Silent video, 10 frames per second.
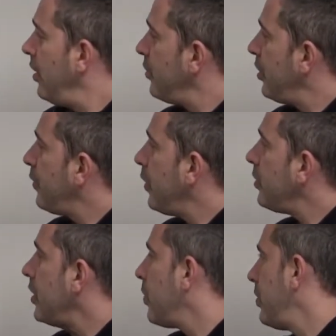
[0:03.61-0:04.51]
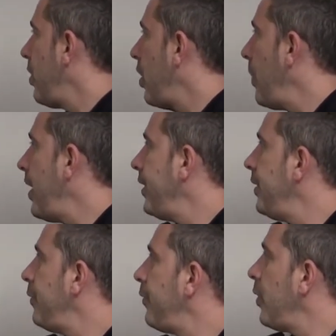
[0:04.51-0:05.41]
So the first thing we're going to talk
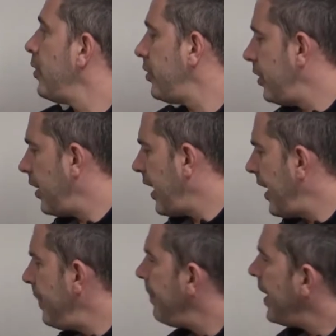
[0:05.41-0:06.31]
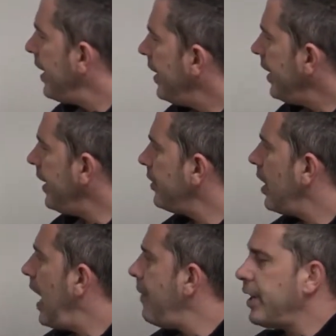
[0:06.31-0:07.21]
about first, okay, is
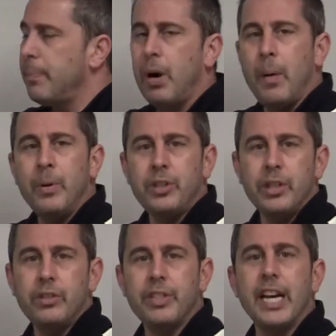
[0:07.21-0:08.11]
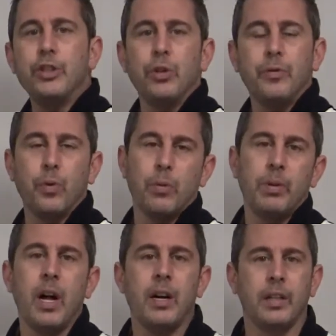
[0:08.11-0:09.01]
having a publishing schedule for a
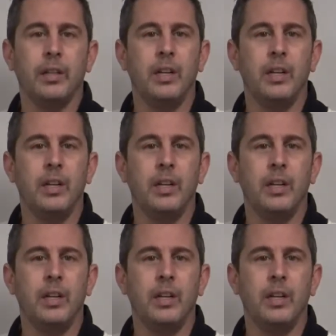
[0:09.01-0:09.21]
blog.